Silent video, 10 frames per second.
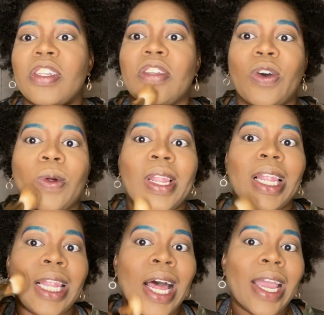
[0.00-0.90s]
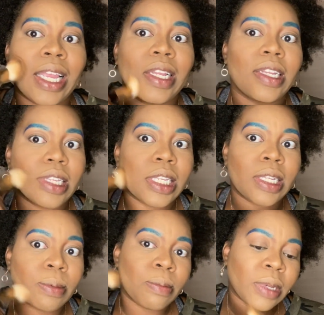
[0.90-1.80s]
light to
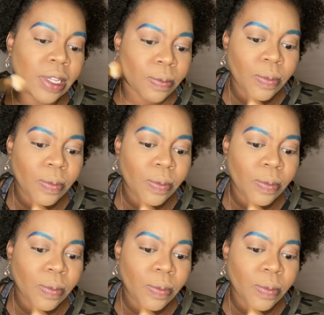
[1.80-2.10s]
me.